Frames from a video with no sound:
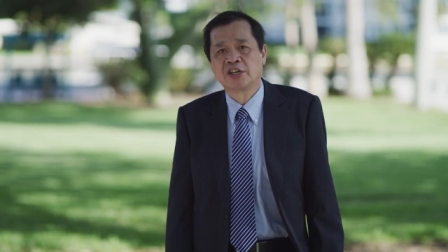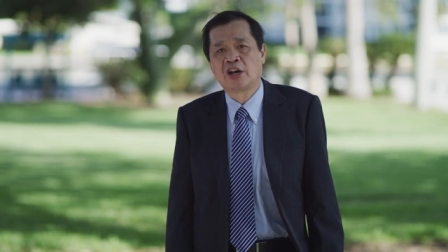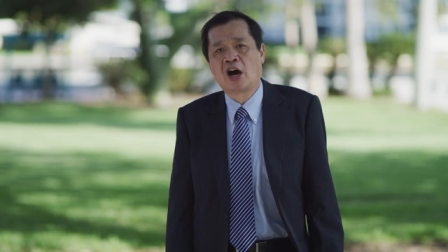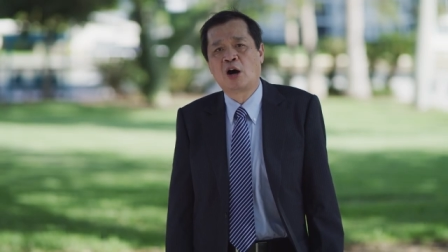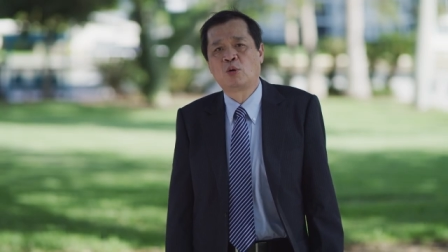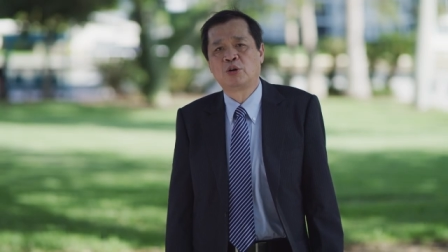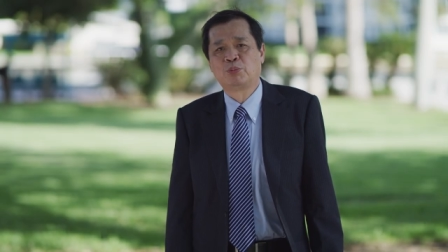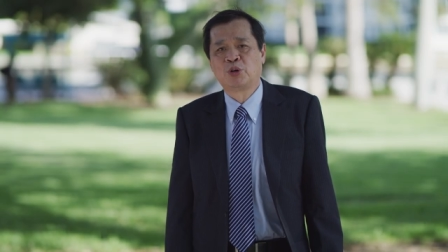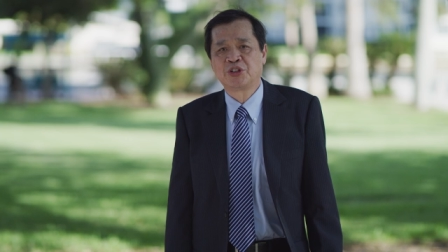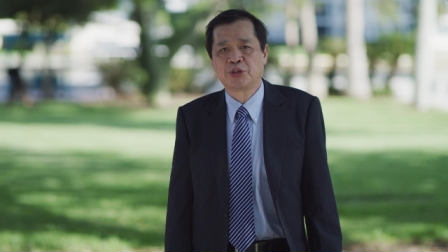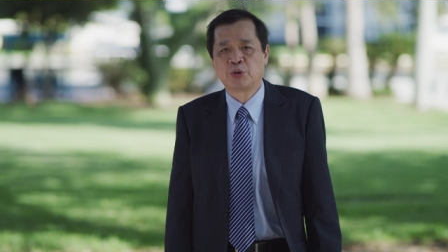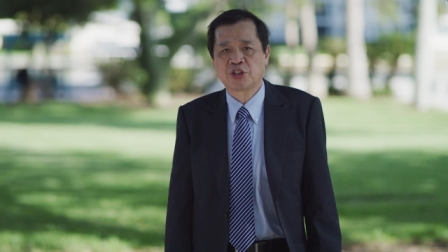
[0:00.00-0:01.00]
In our
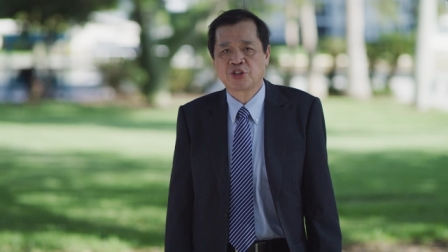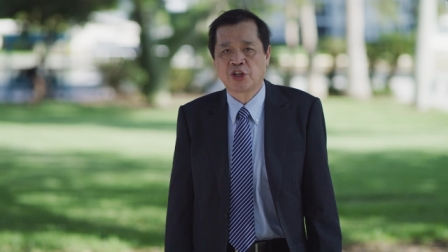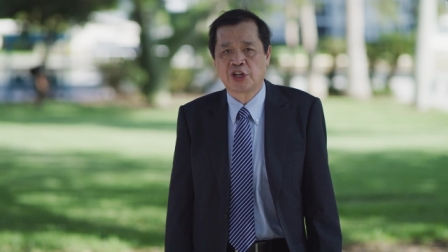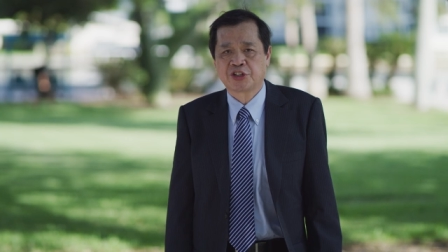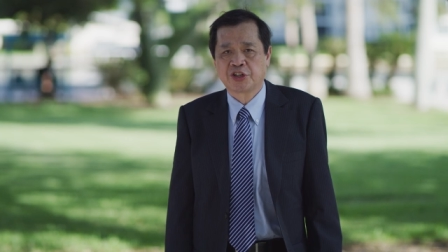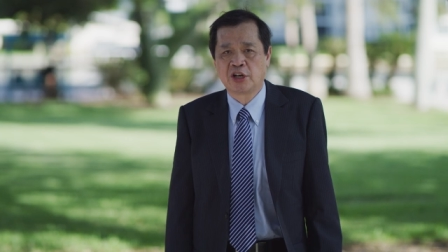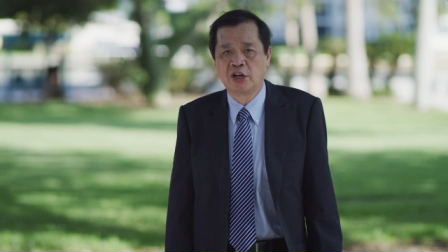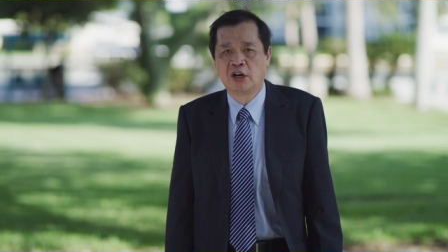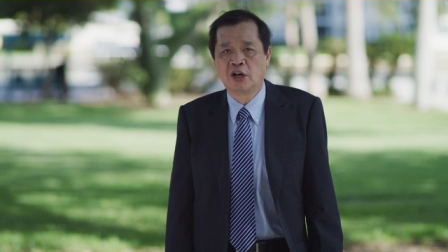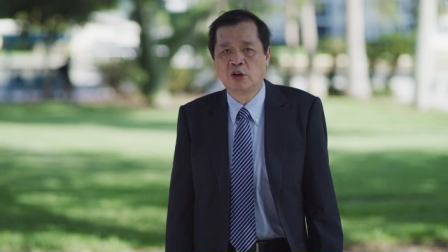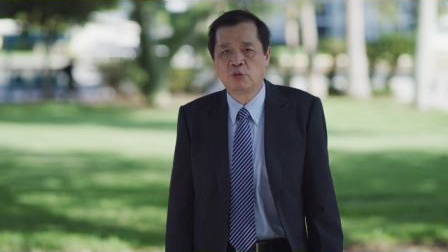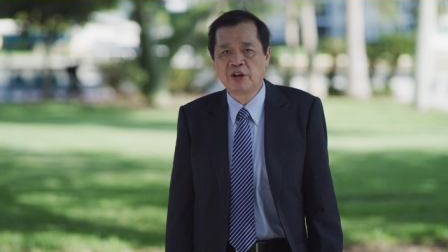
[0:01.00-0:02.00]
modern research,
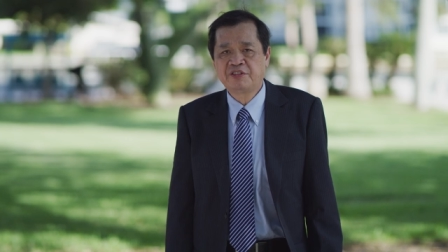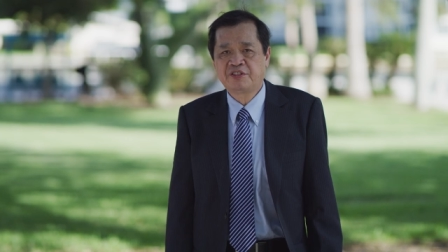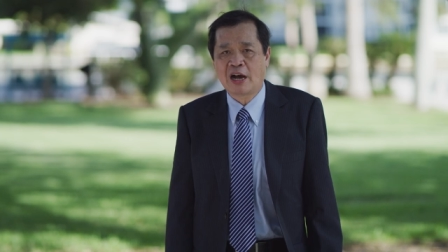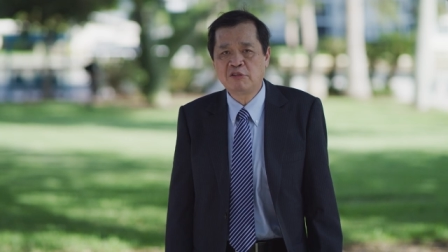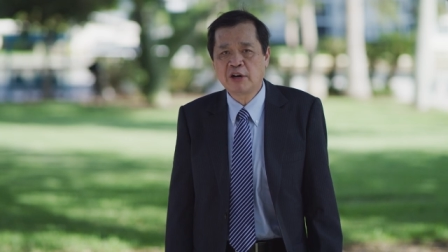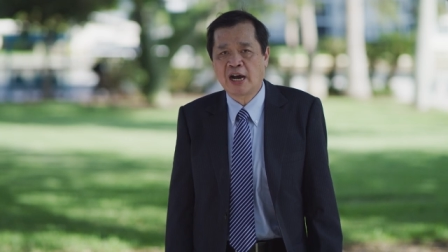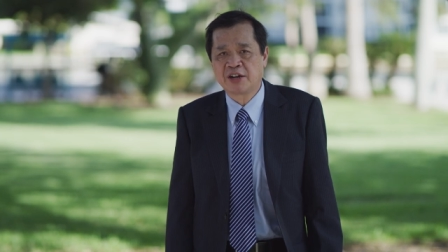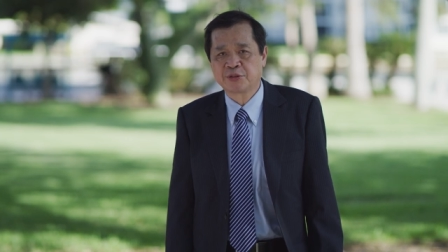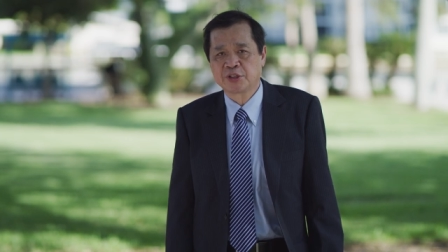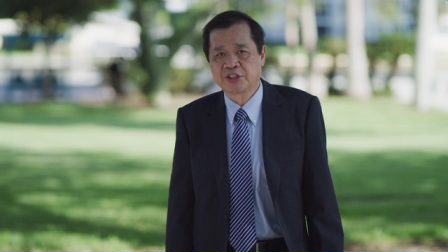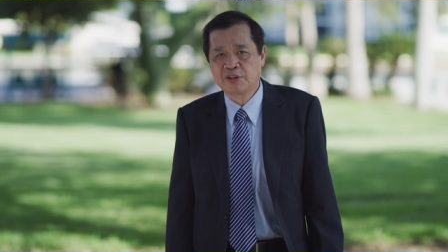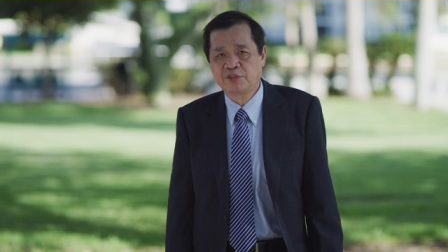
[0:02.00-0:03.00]
over
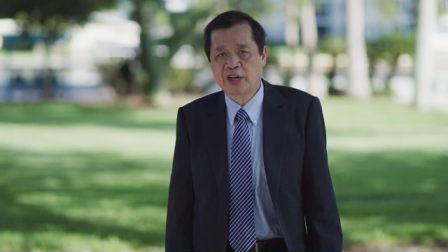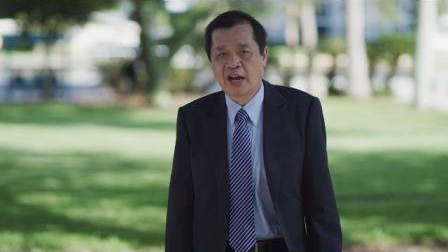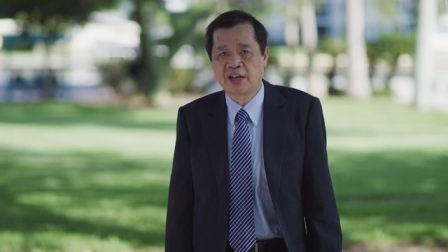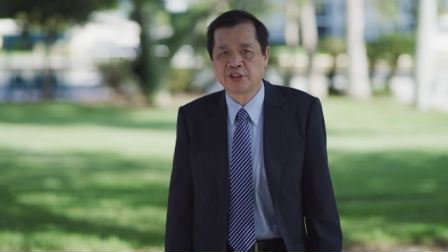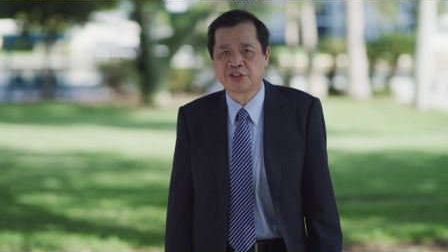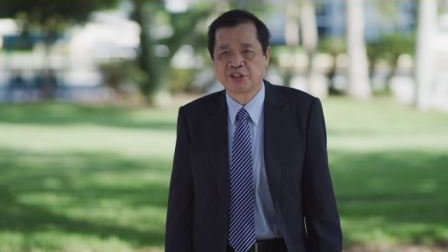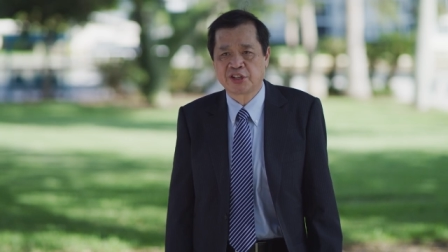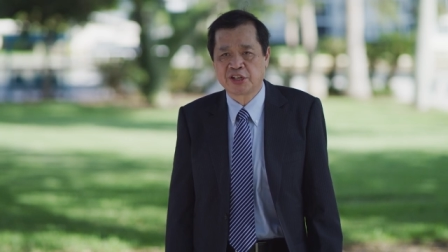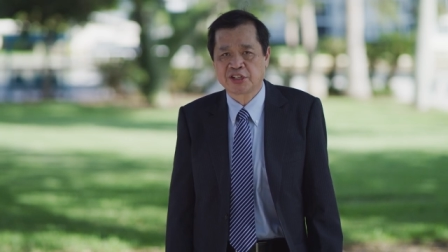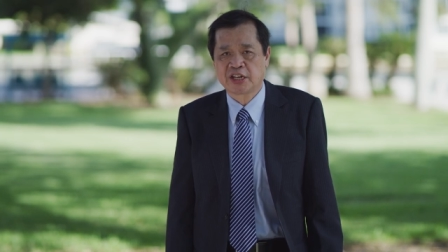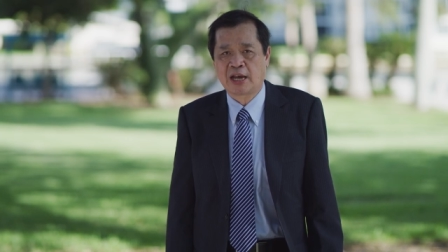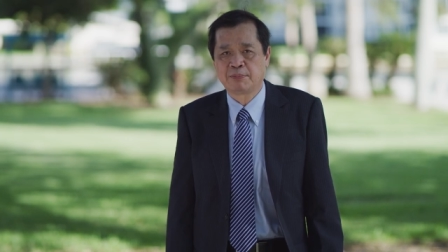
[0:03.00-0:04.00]
500 different kinds of
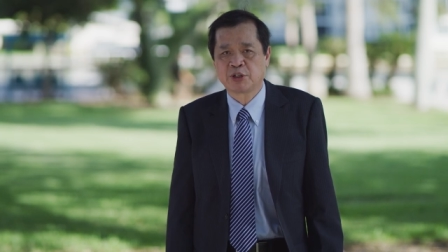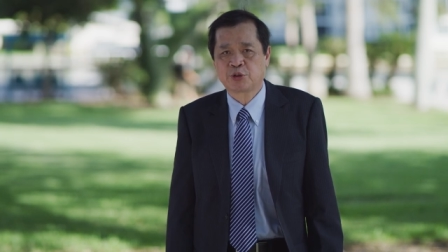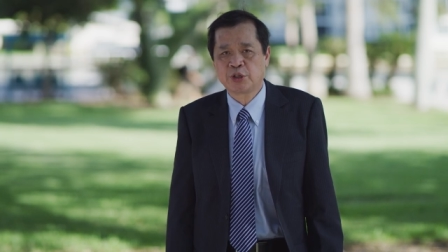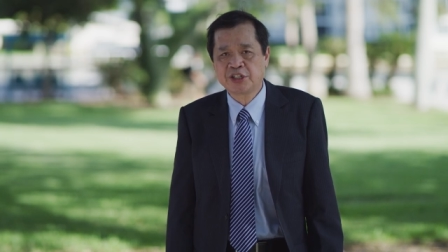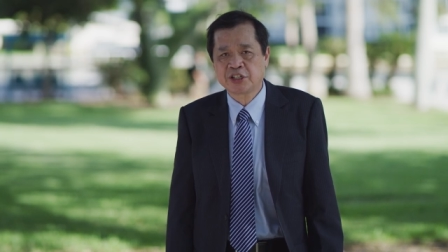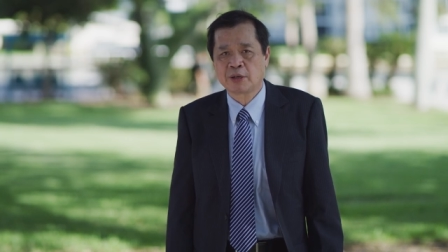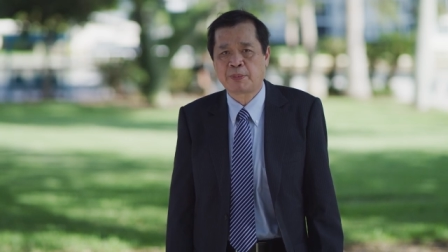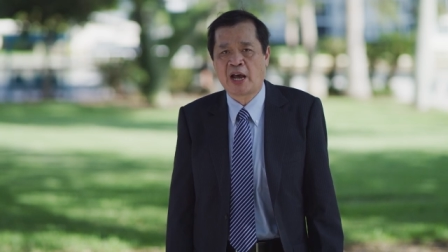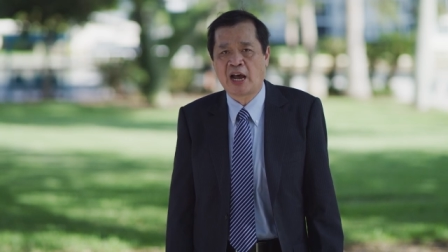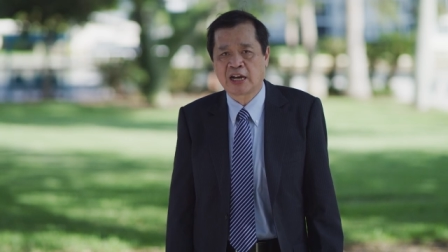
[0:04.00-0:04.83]
disease can be treated by